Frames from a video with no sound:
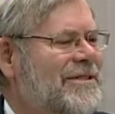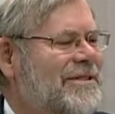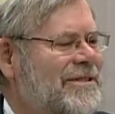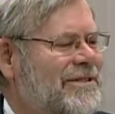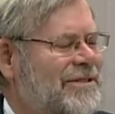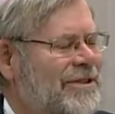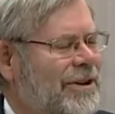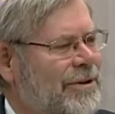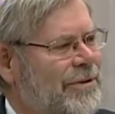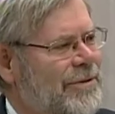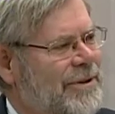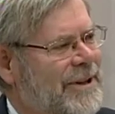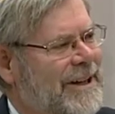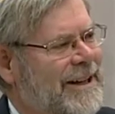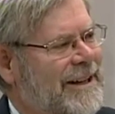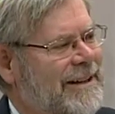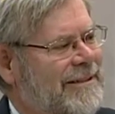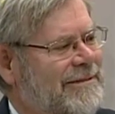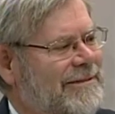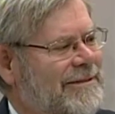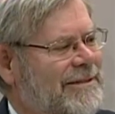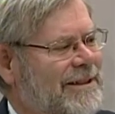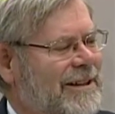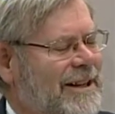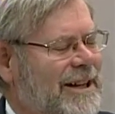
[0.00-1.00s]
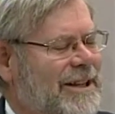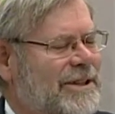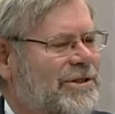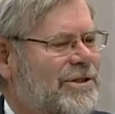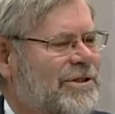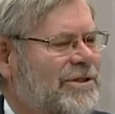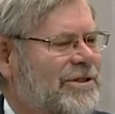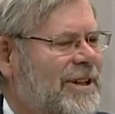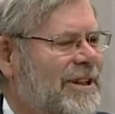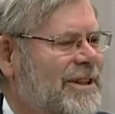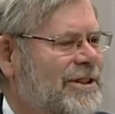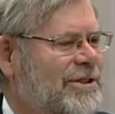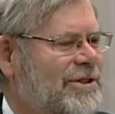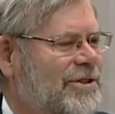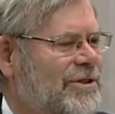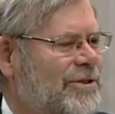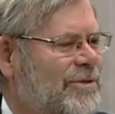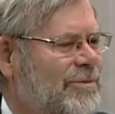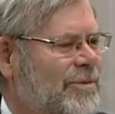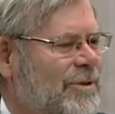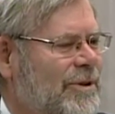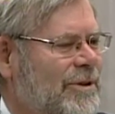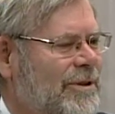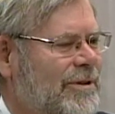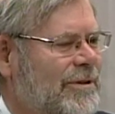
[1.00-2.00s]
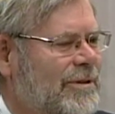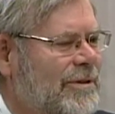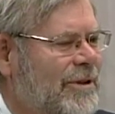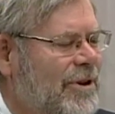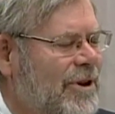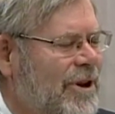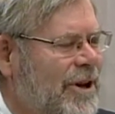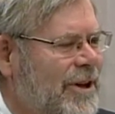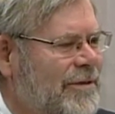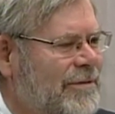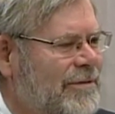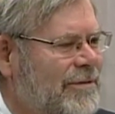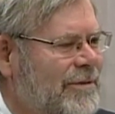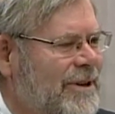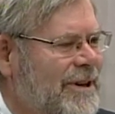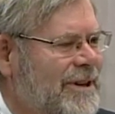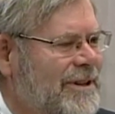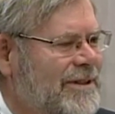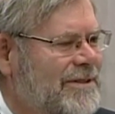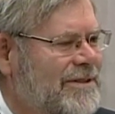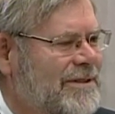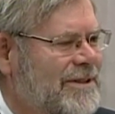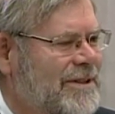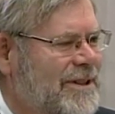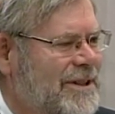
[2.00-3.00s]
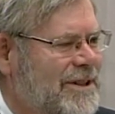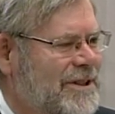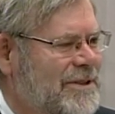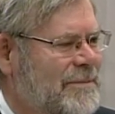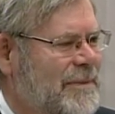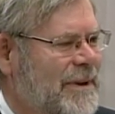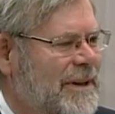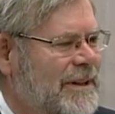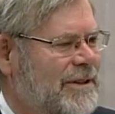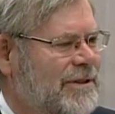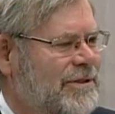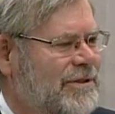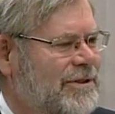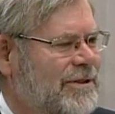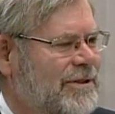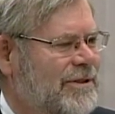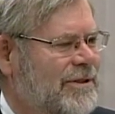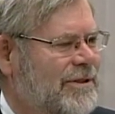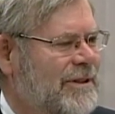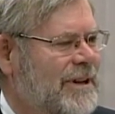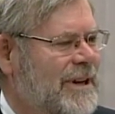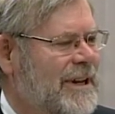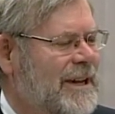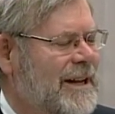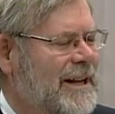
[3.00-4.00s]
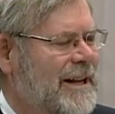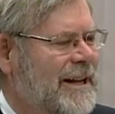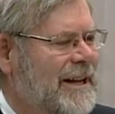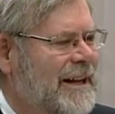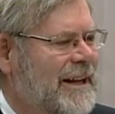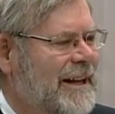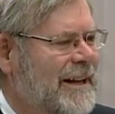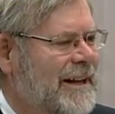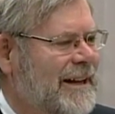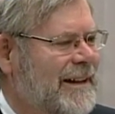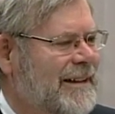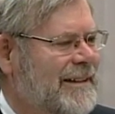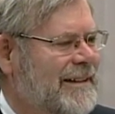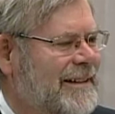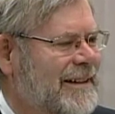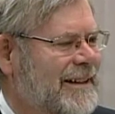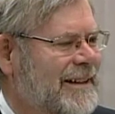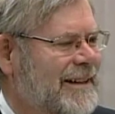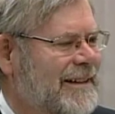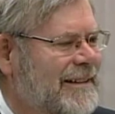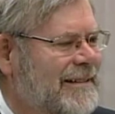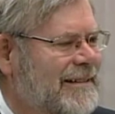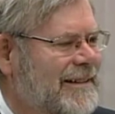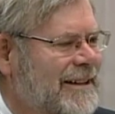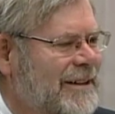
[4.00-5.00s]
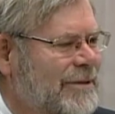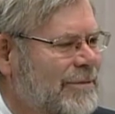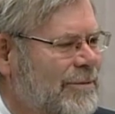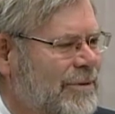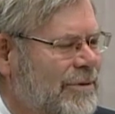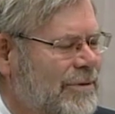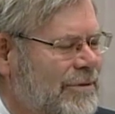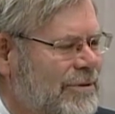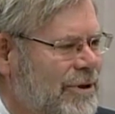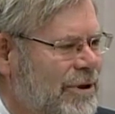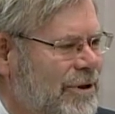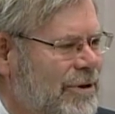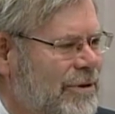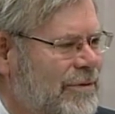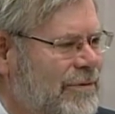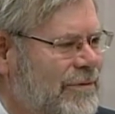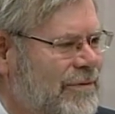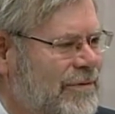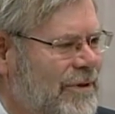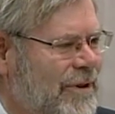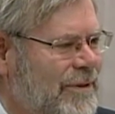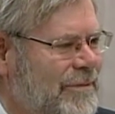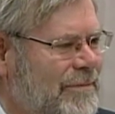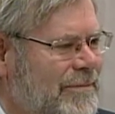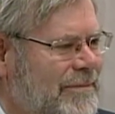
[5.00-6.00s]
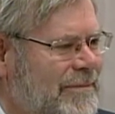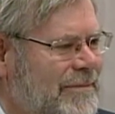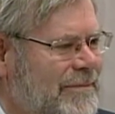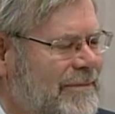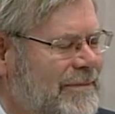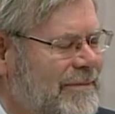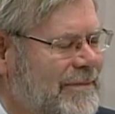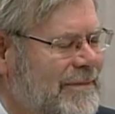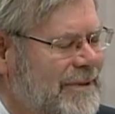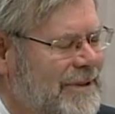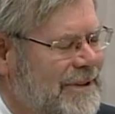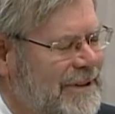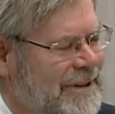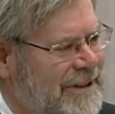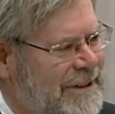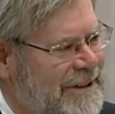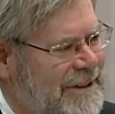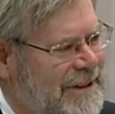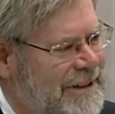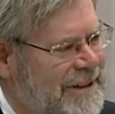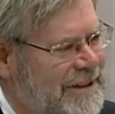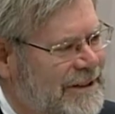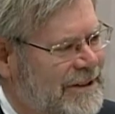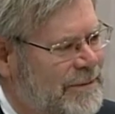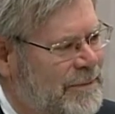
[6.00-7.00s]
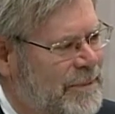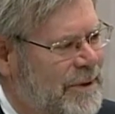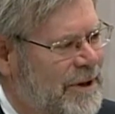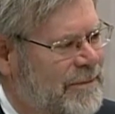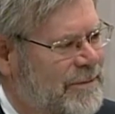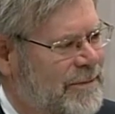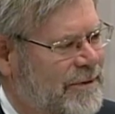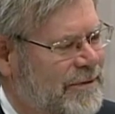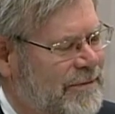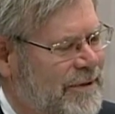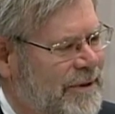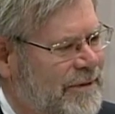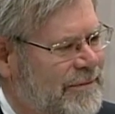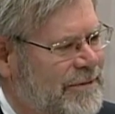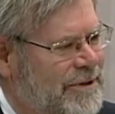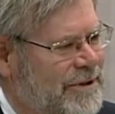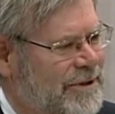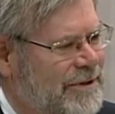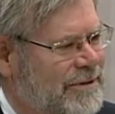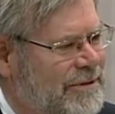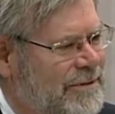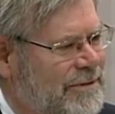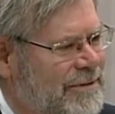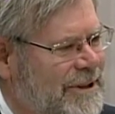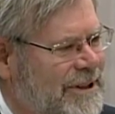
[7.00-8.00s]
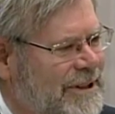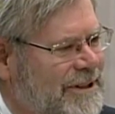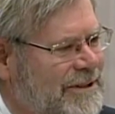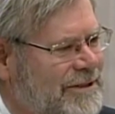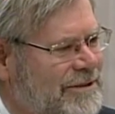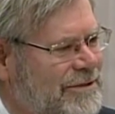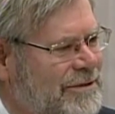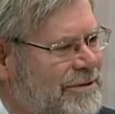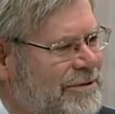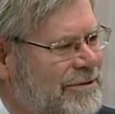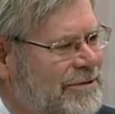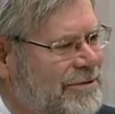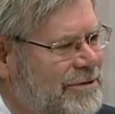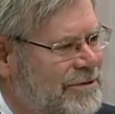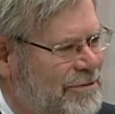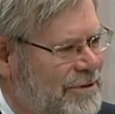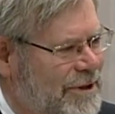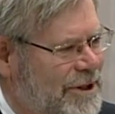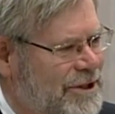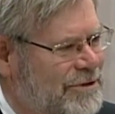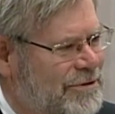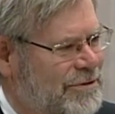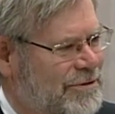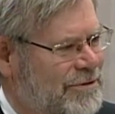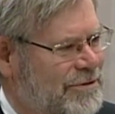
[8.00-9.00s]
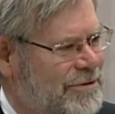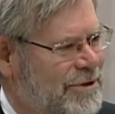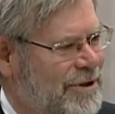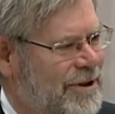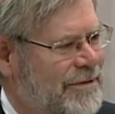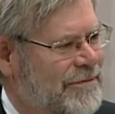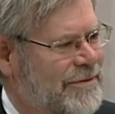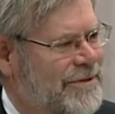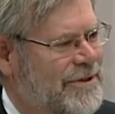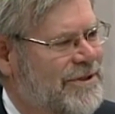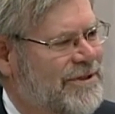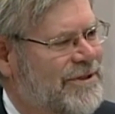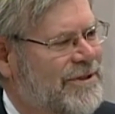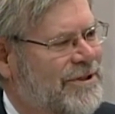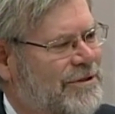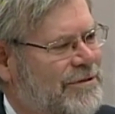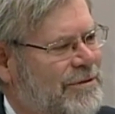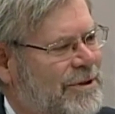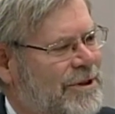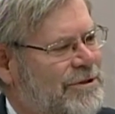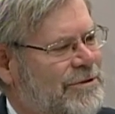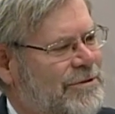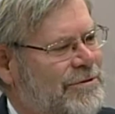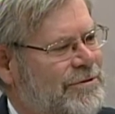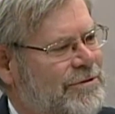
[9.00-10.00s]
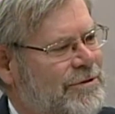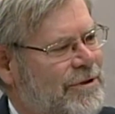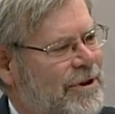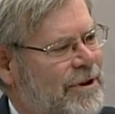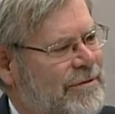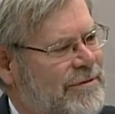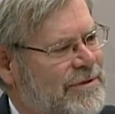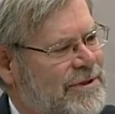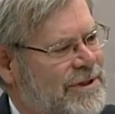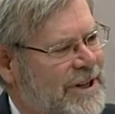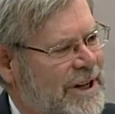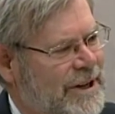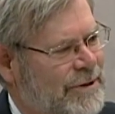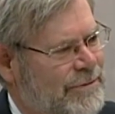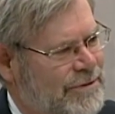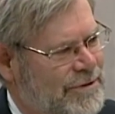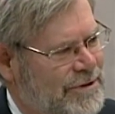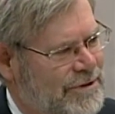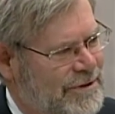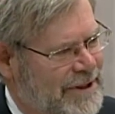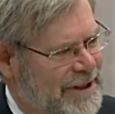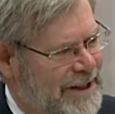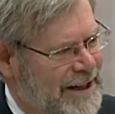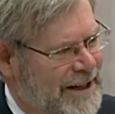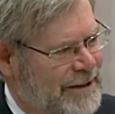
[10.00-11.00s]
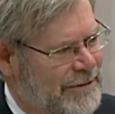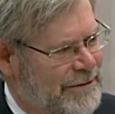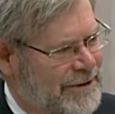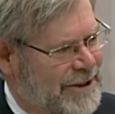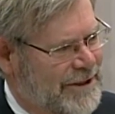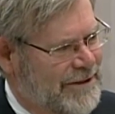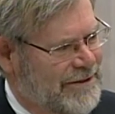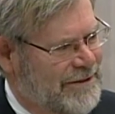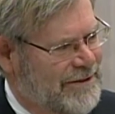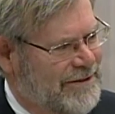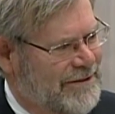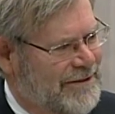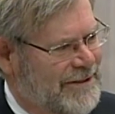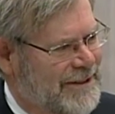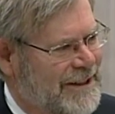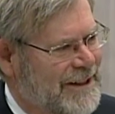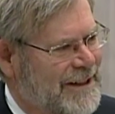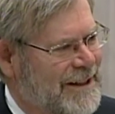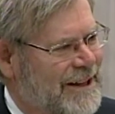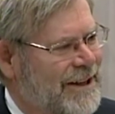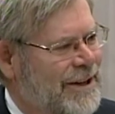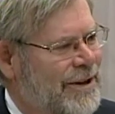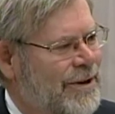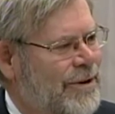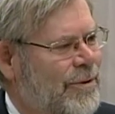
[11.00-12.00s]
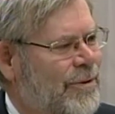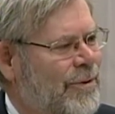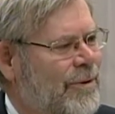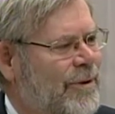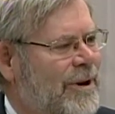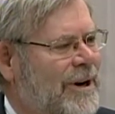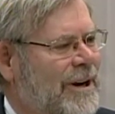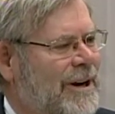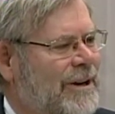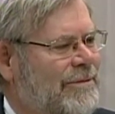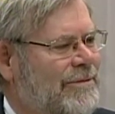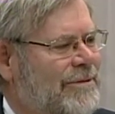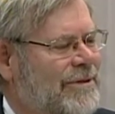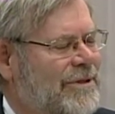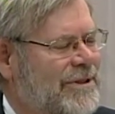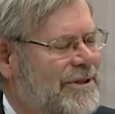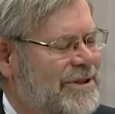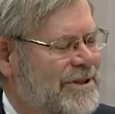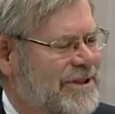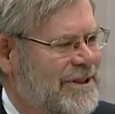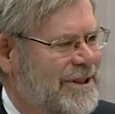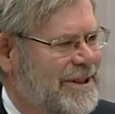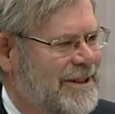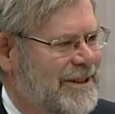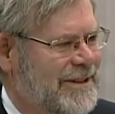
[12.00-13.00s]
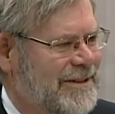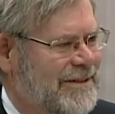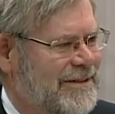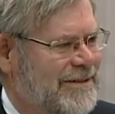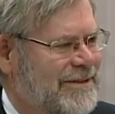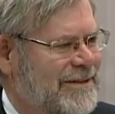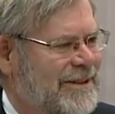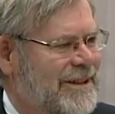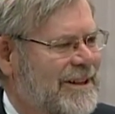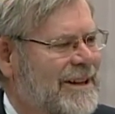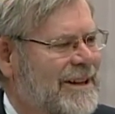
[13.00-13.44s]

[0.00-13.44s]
So that the legislature will authorize the expenditure, and then it will go from the Department of Revenue into the treasurer's office, and the treasurer's office out to the counties or out to the cities,